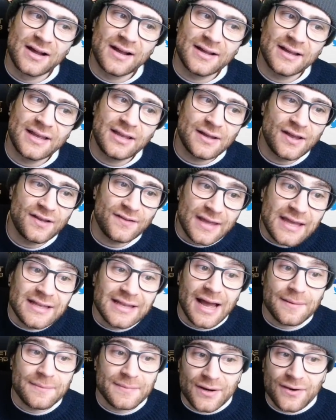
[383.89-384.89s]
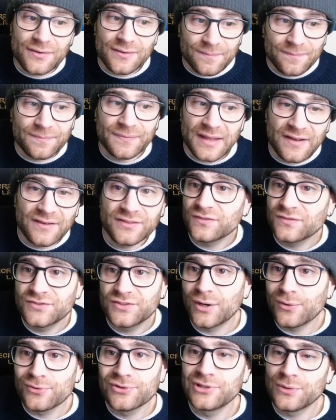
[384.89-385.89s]
He, he, you know, it's if
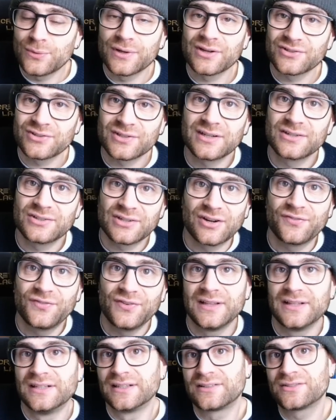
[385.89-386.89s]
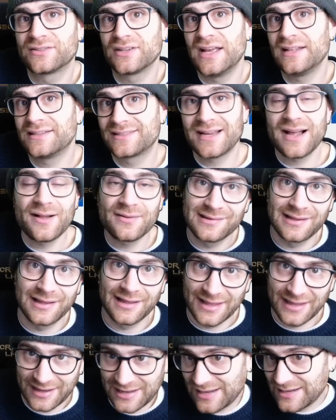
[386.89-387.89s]
Chelsea want to sign João Felix, it sounds like
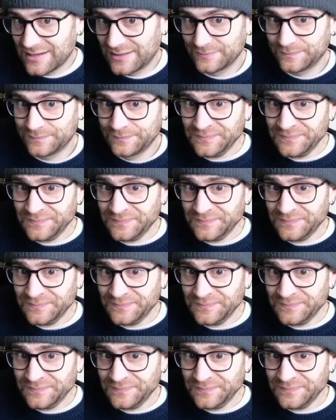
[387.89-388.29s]
they can,